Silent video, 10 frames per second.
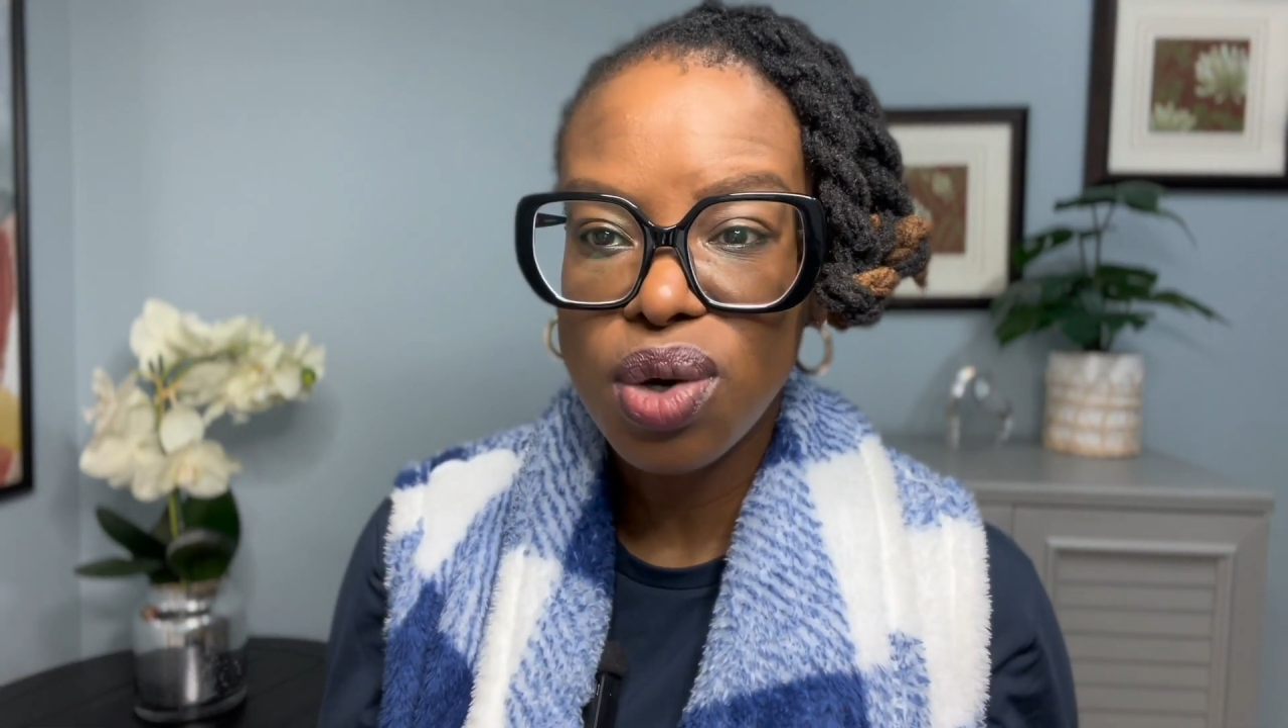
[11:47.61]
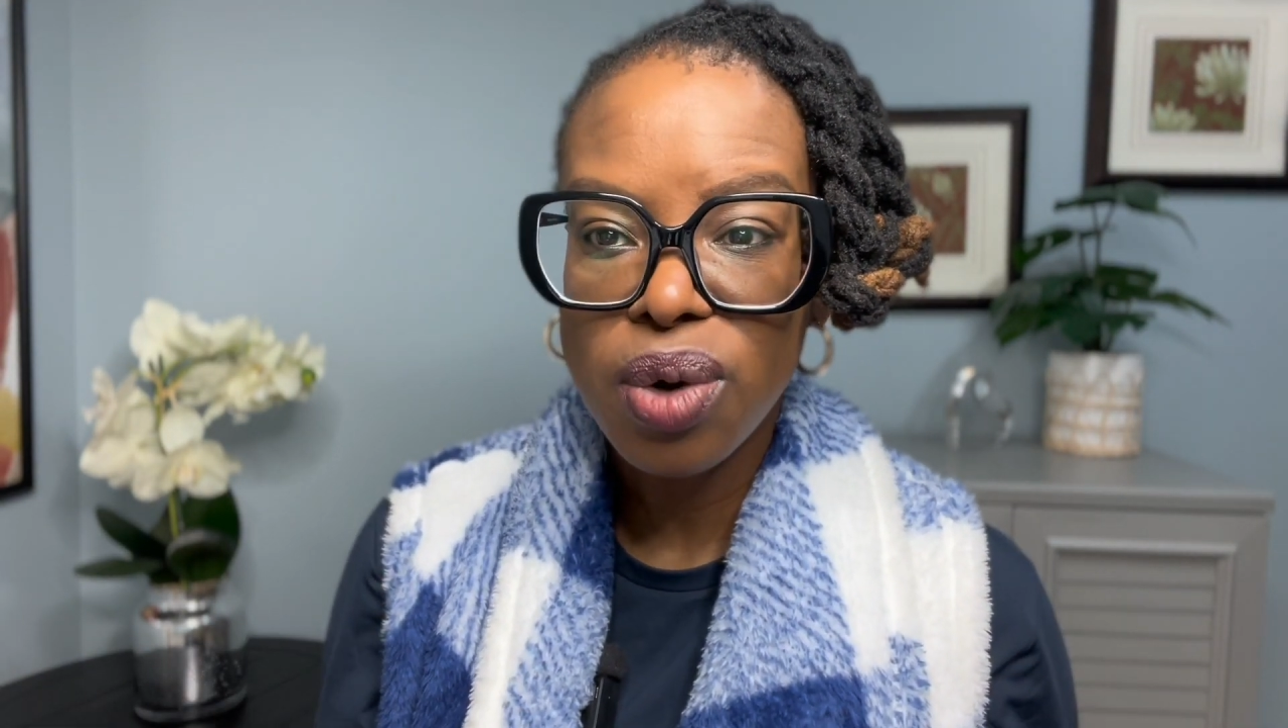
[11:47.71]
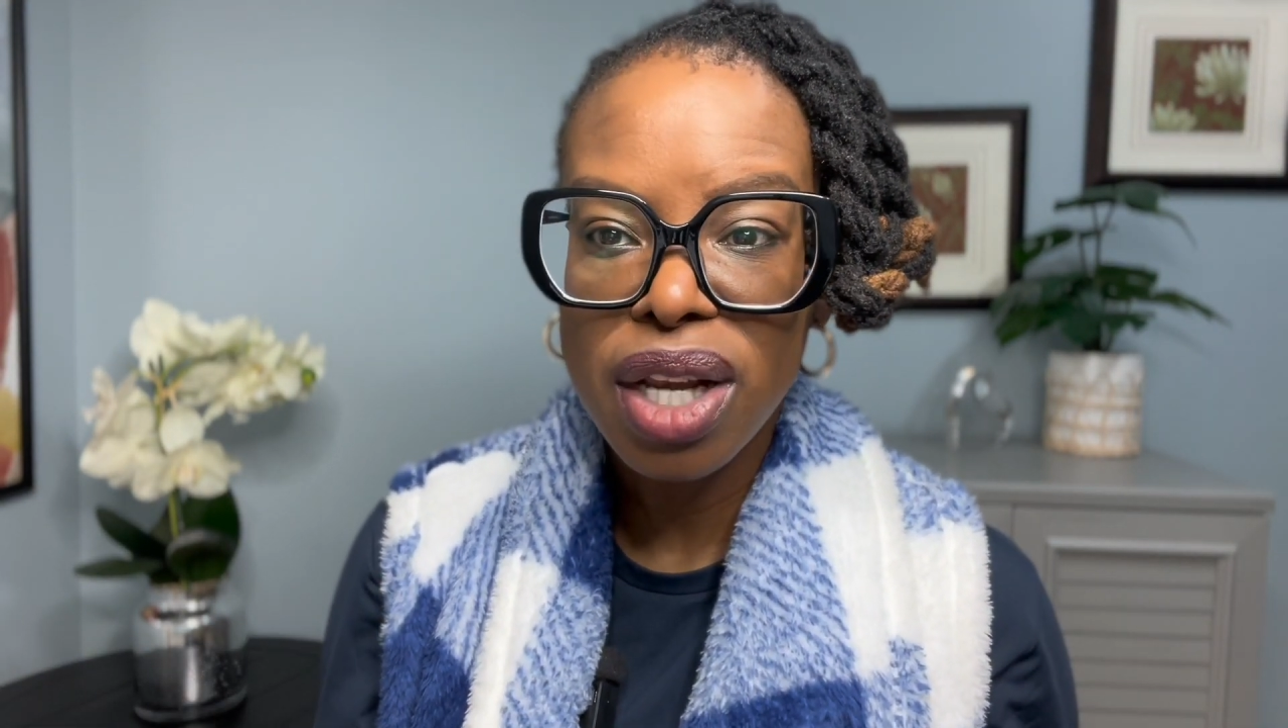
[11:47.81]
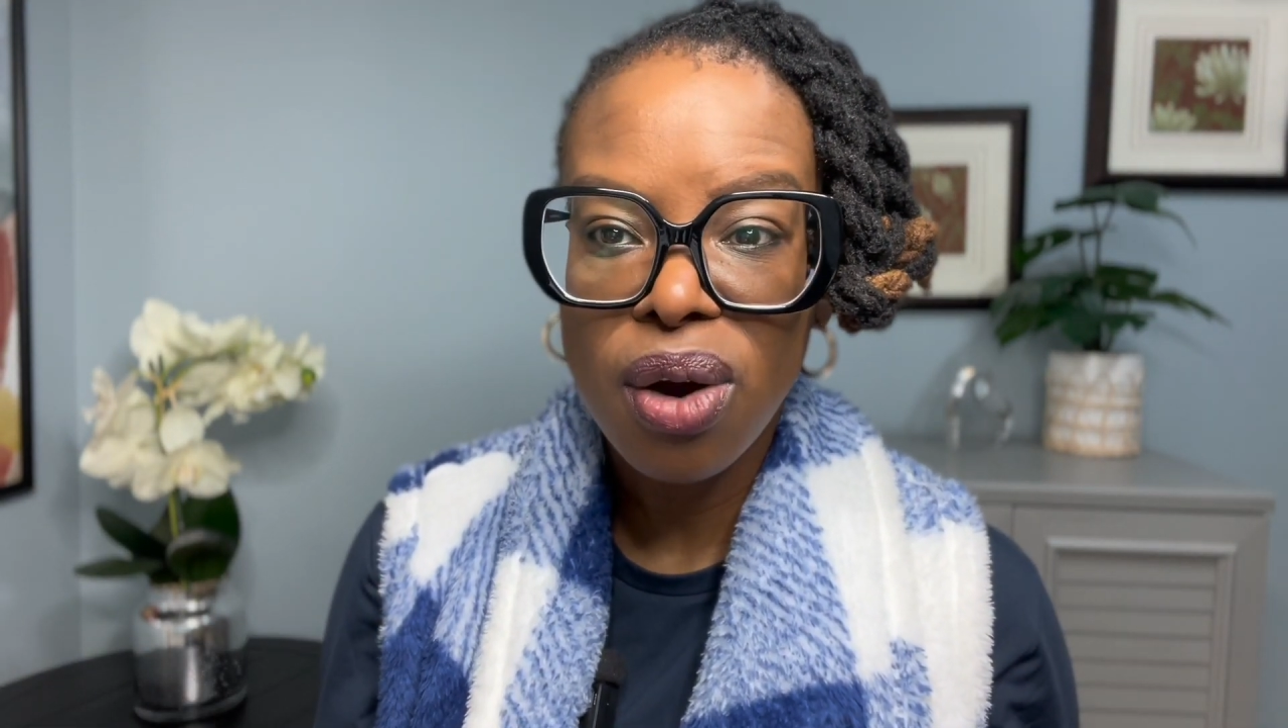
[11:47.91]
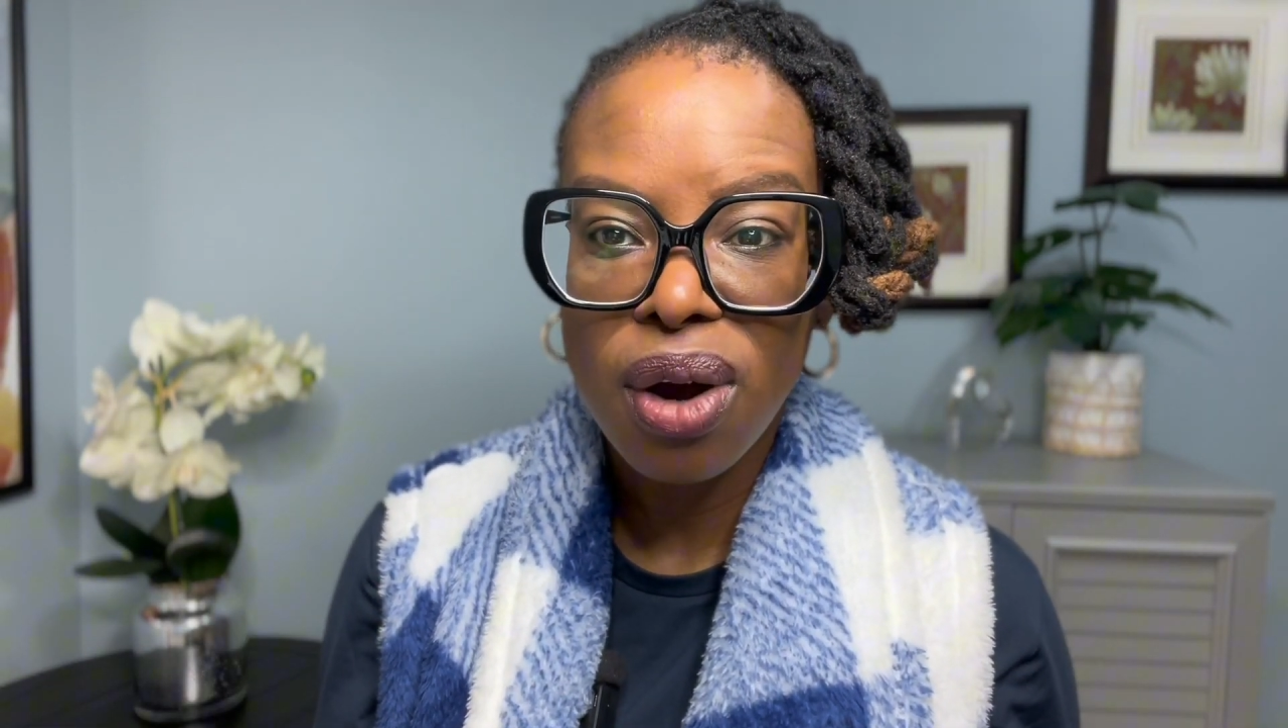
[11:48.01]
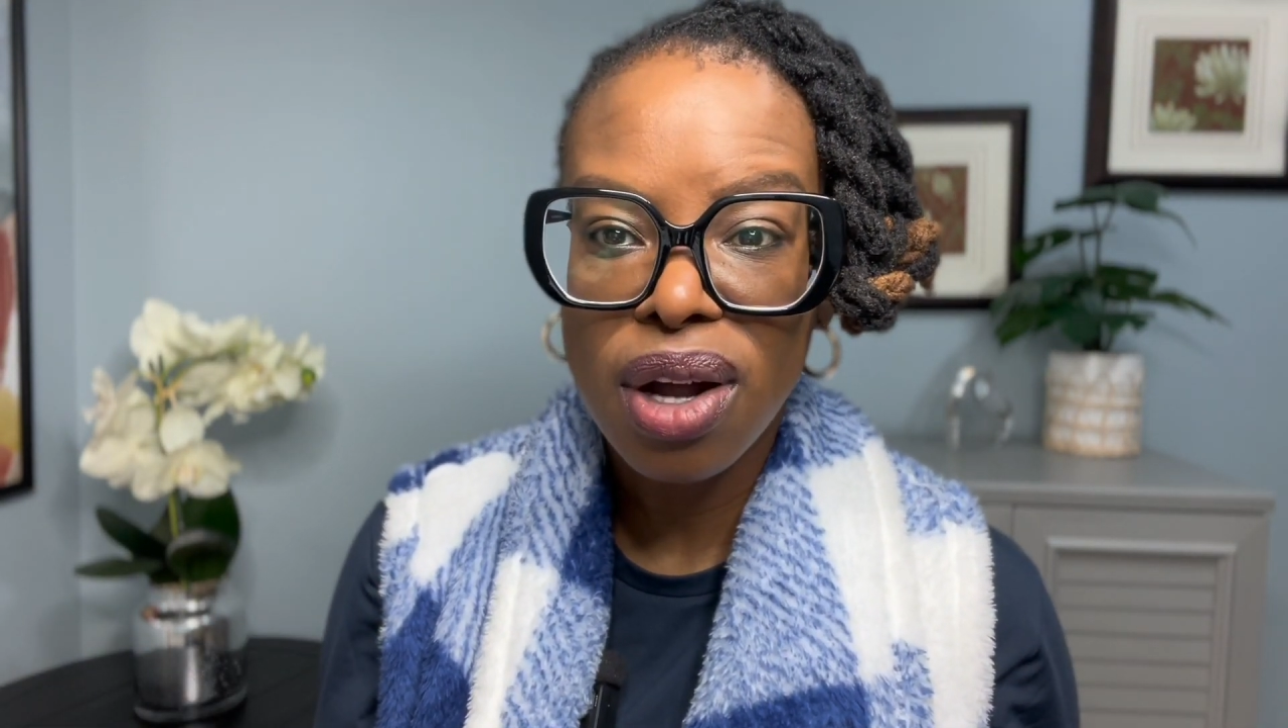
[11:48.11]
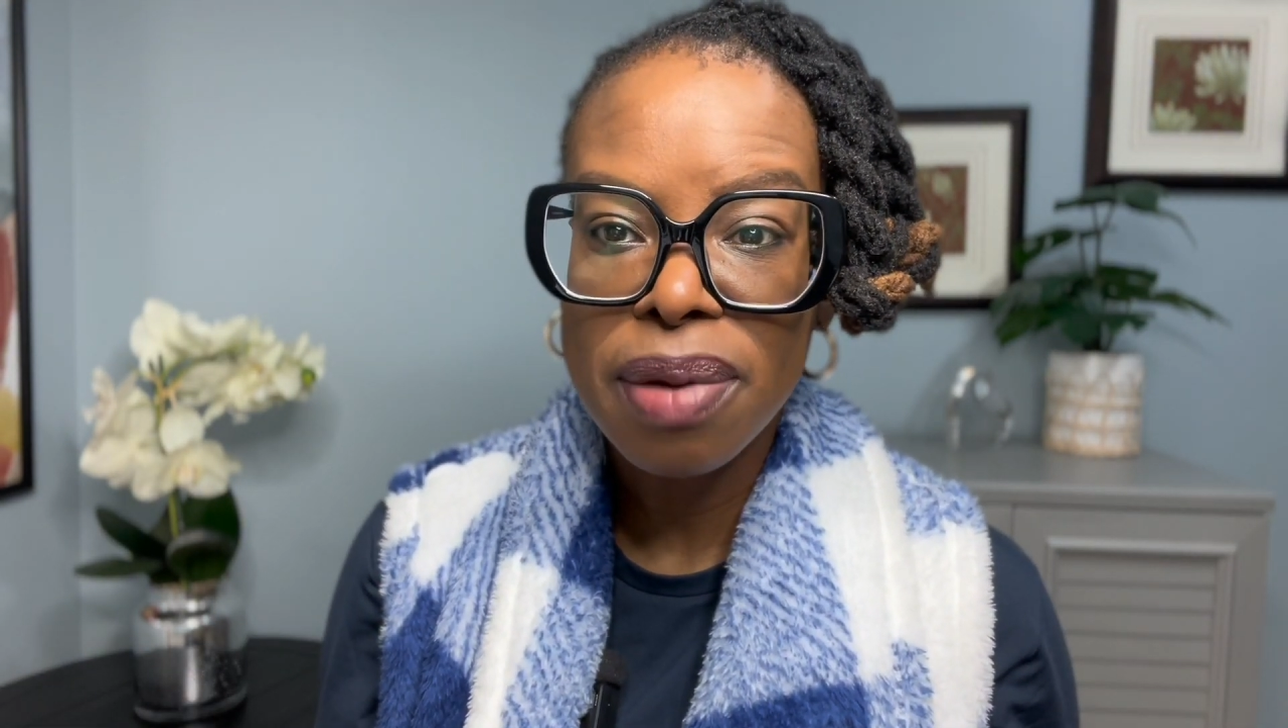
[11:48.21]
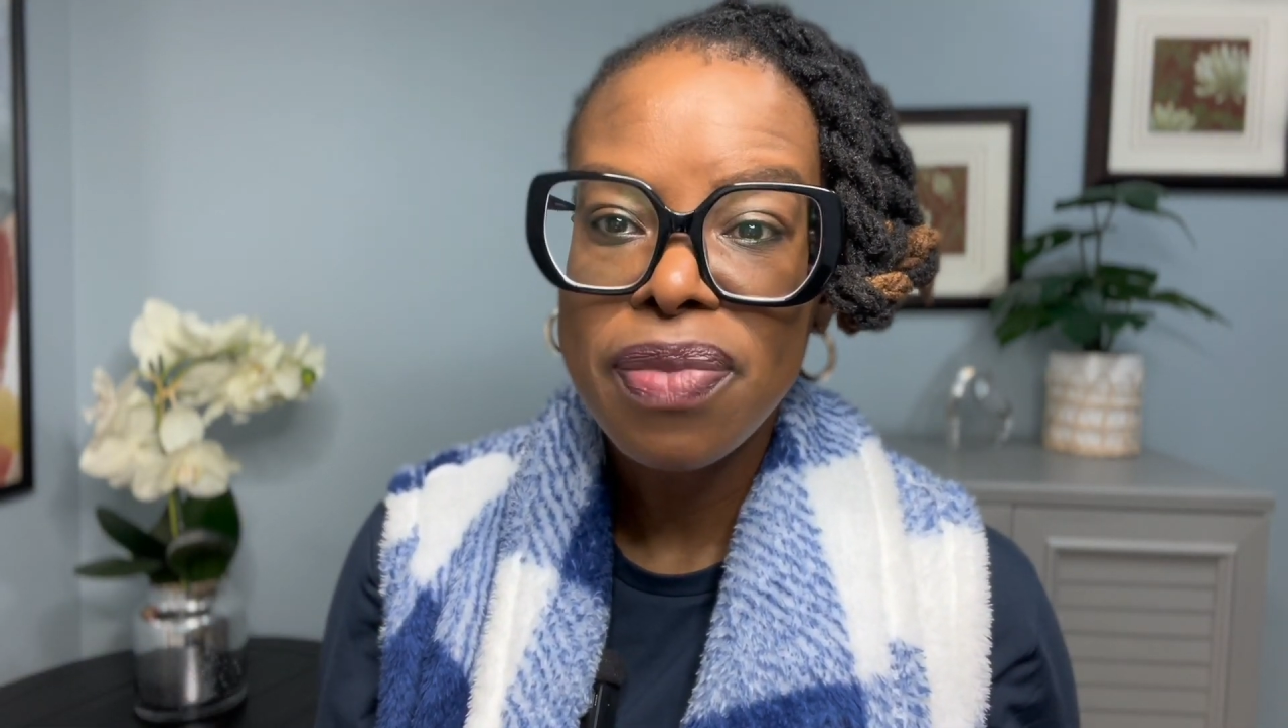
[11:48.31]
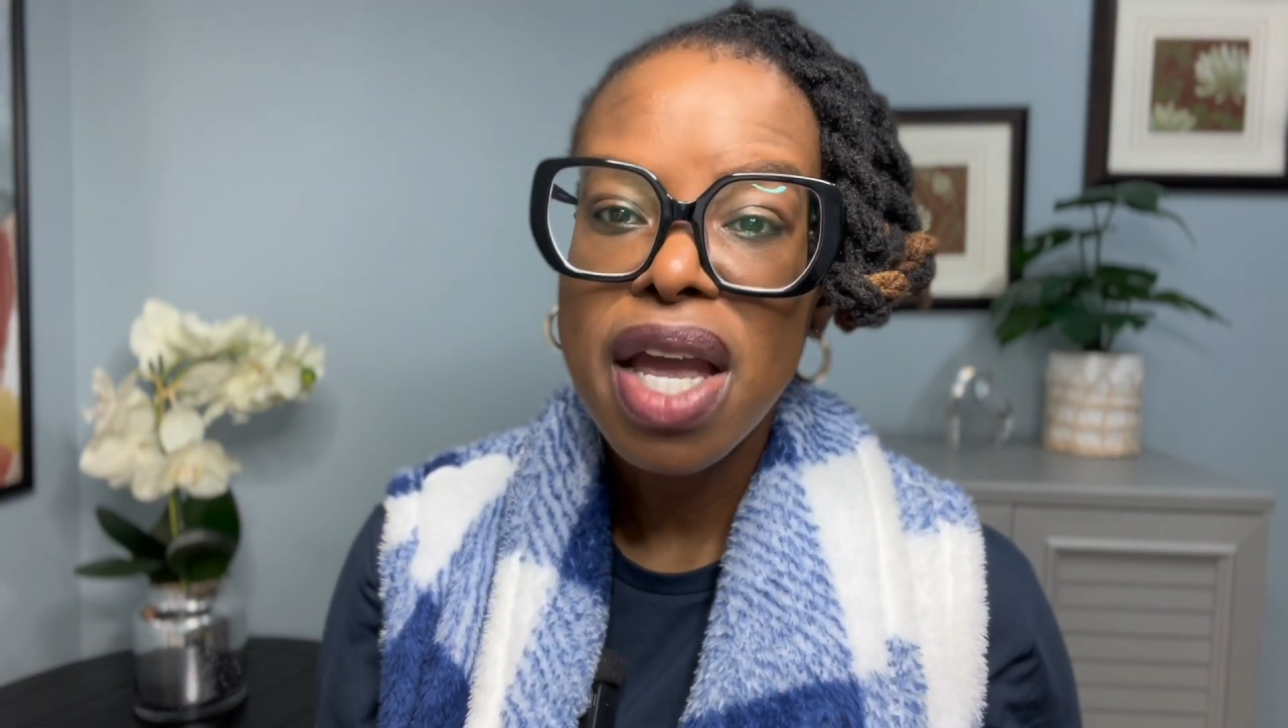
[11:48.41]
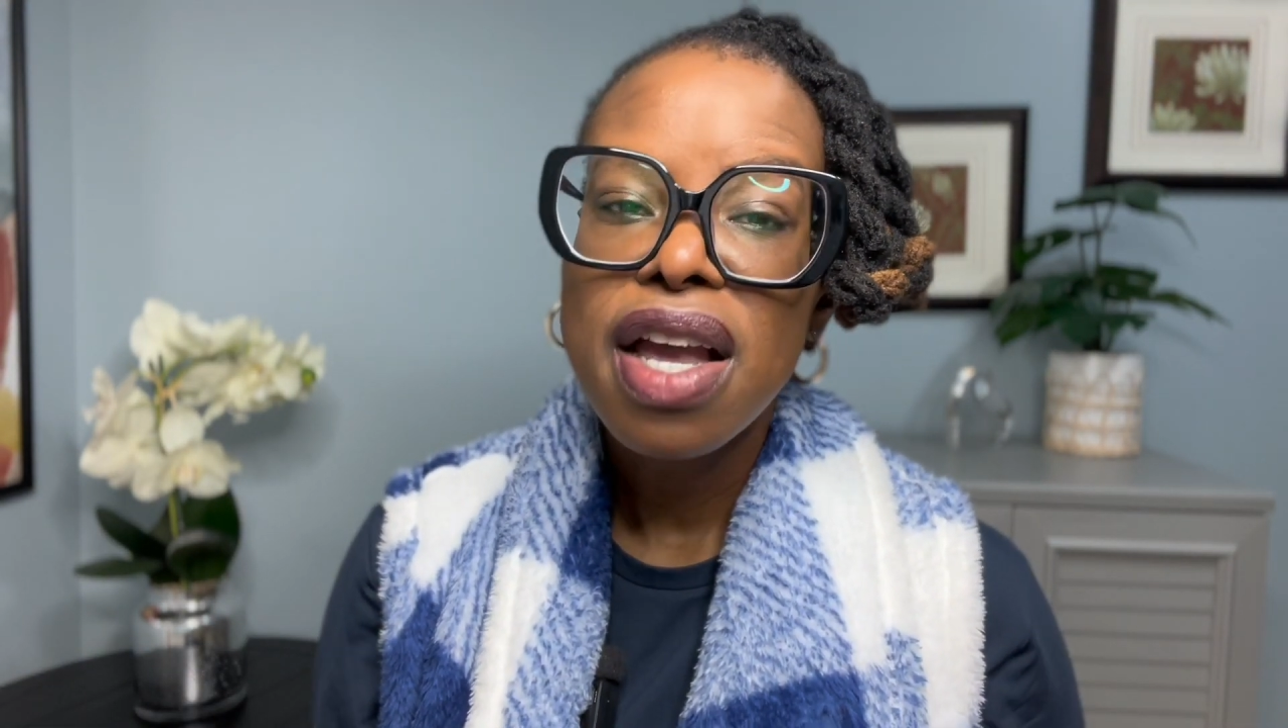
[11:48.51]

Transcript: going on